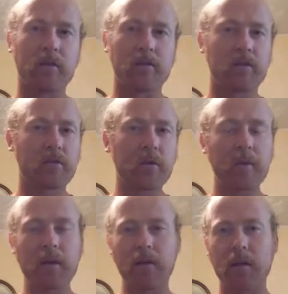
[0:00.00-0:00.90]
There's so
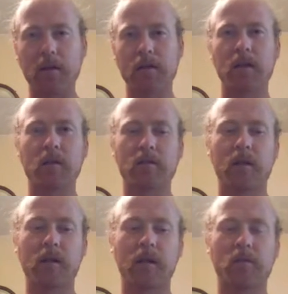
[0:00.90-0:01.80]
many of these things
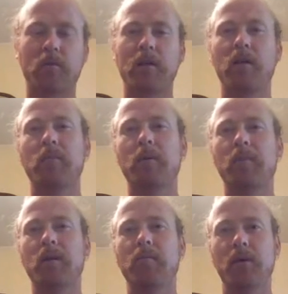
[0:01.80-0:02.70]
that as we come and
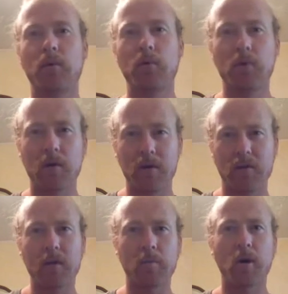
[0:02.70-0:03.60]
be a peculiar and
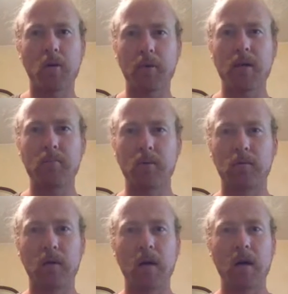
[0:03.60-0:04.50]
set apart
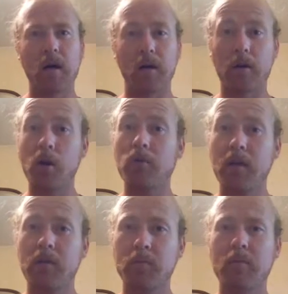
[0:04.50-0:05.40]
people, a
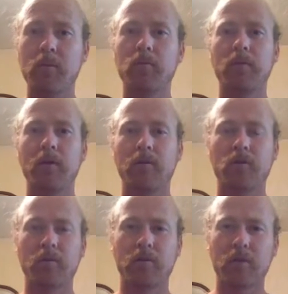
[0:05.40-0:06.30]
Kodesh people, you know,
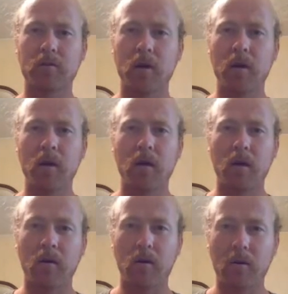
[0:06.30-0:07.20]
scriptures
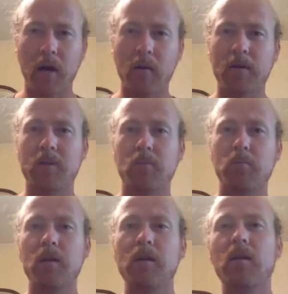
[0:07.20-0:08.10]
or, or Yahweh says,
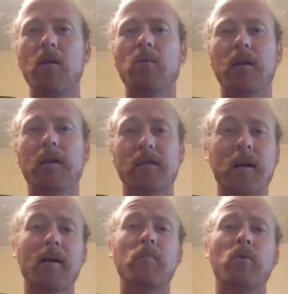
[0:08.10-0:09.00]
"Be ye holy, as
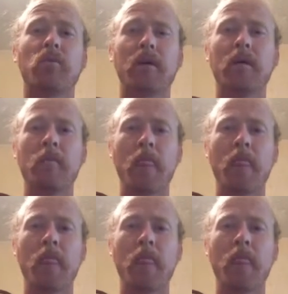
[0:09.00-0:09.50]
I am holy,"